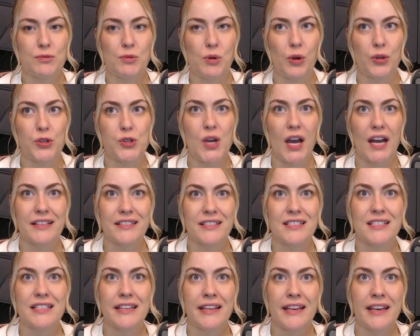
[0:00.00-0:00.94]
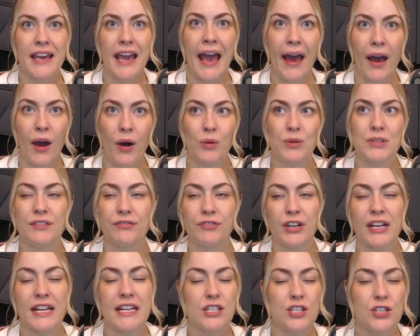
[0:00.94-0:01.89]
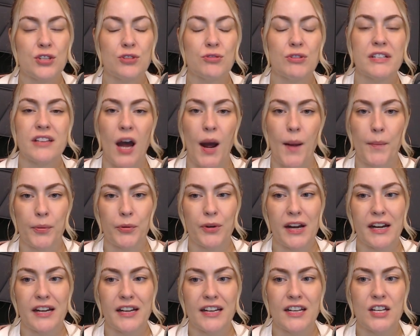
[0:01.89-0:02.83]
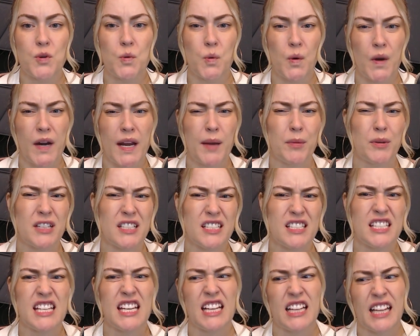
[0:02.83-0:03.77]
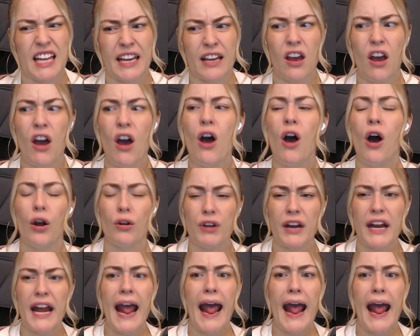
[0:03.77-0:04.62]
role and you got to see how different industries operated. And you were able to see, like, all right,